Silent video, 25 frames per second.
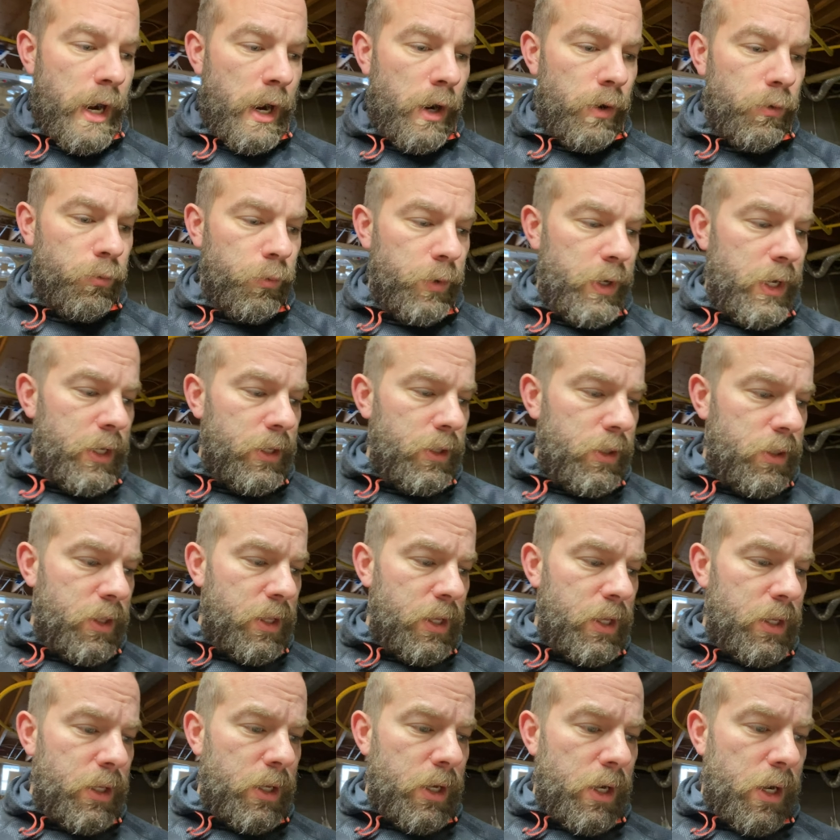read
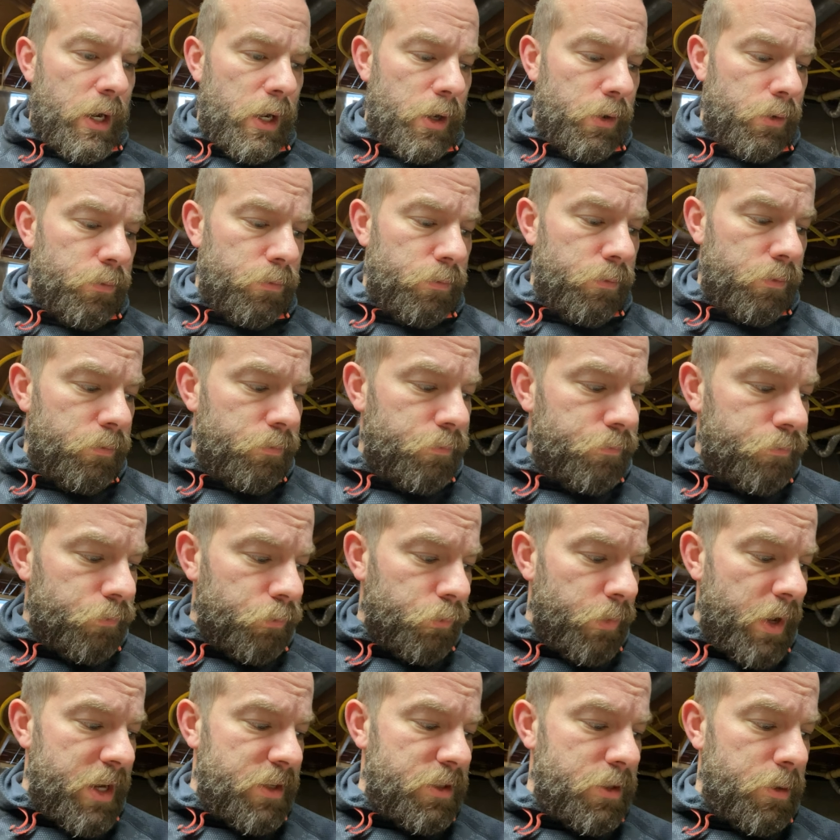the
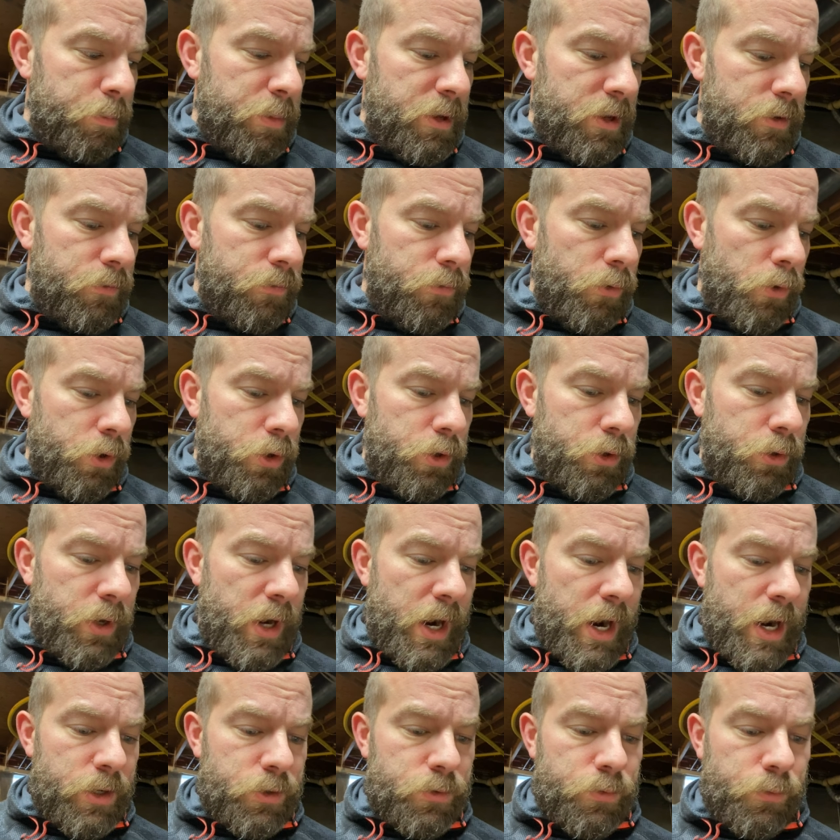recipe for you
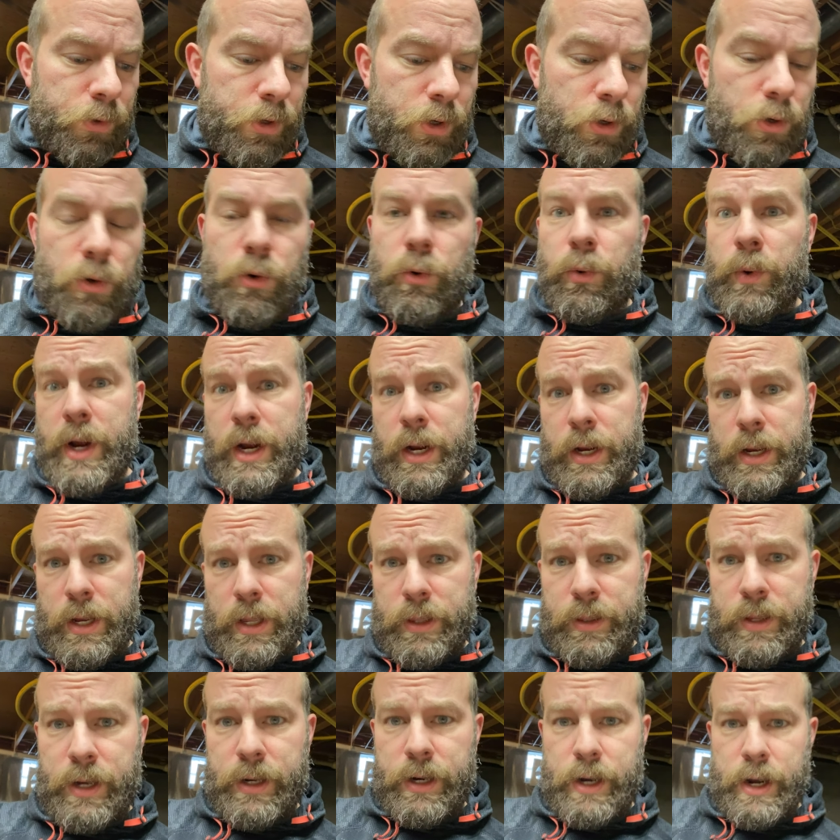guys real quick,
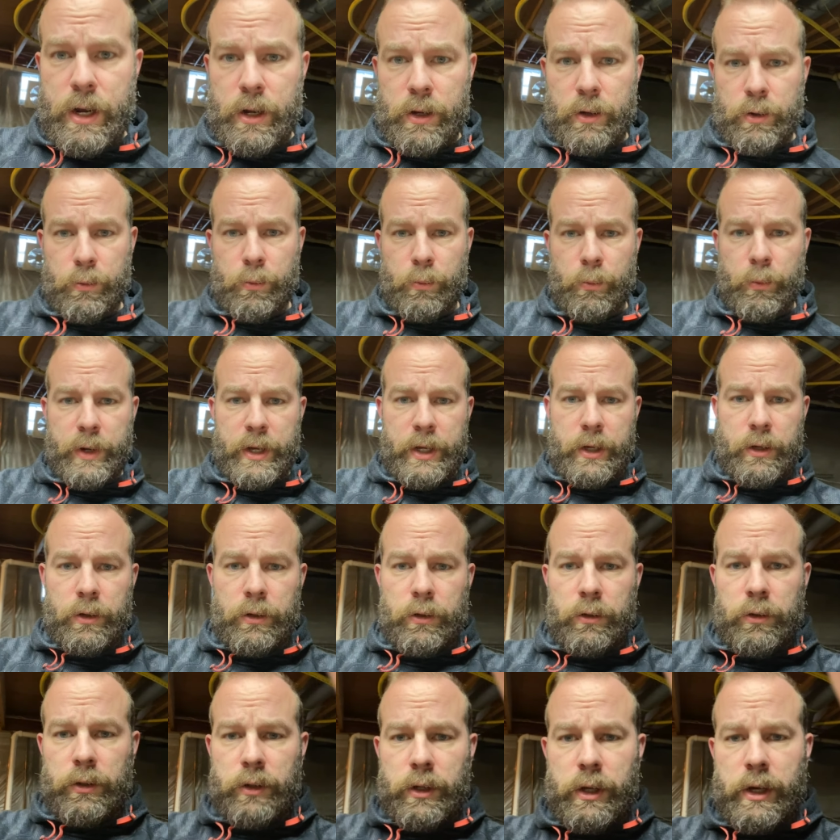and then I
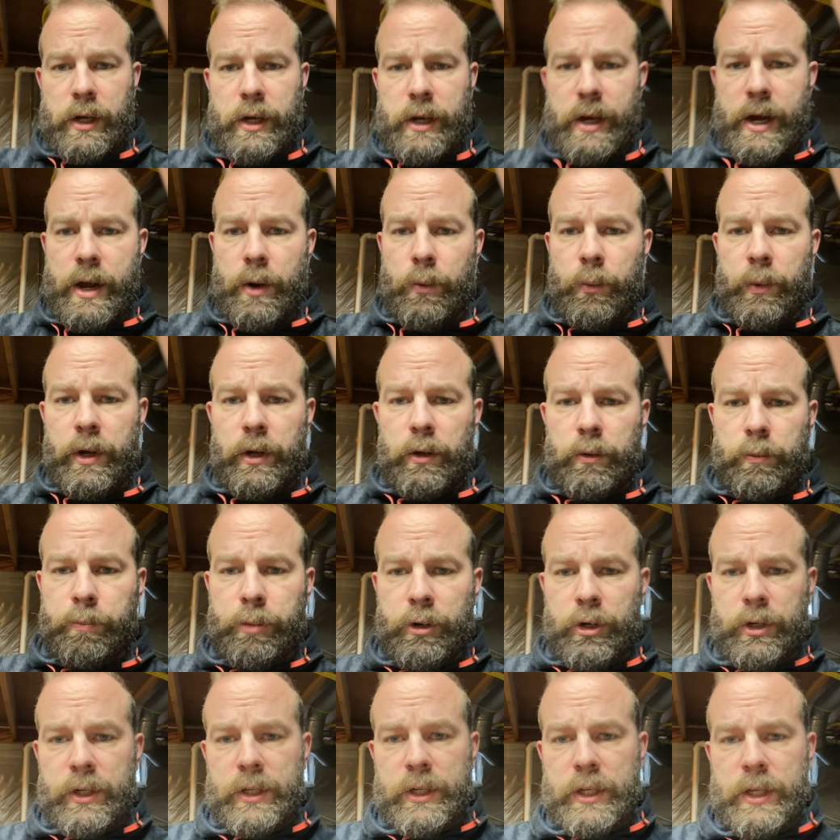will
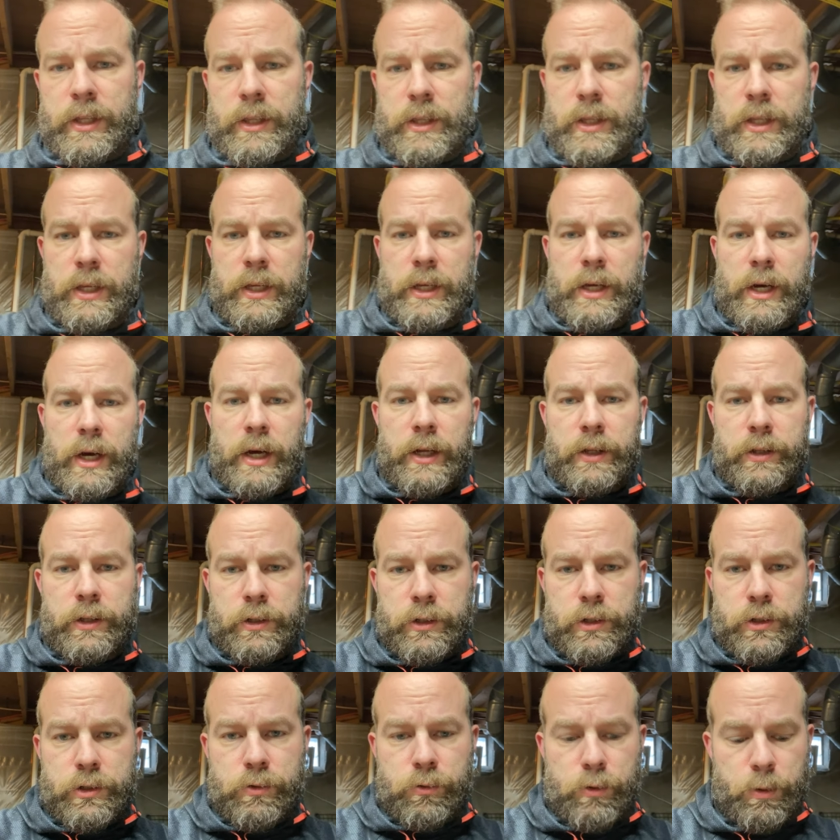put it in the
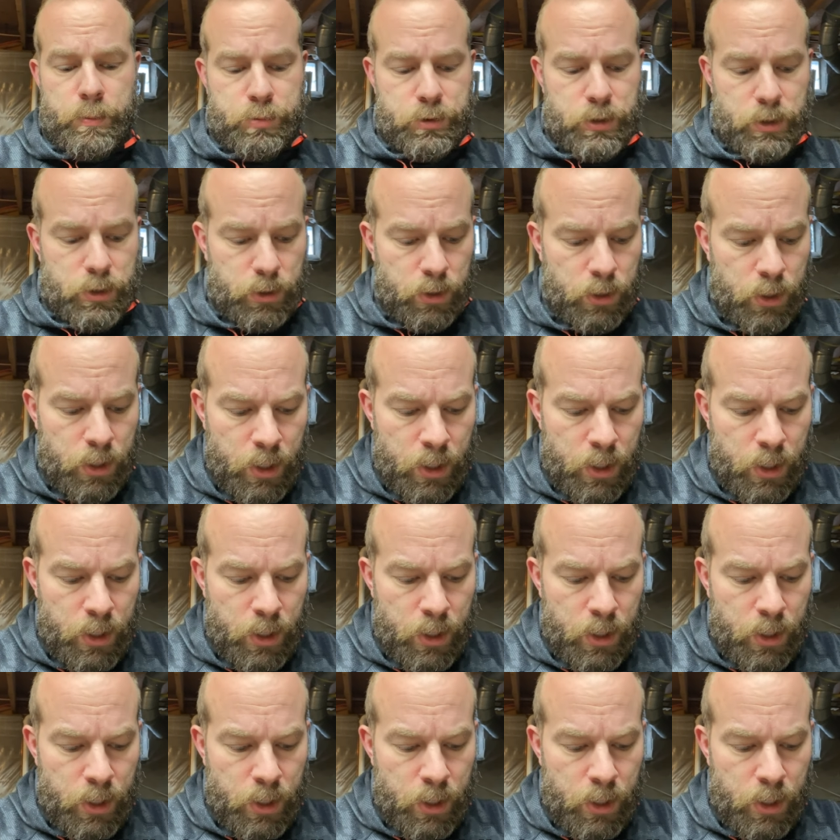description.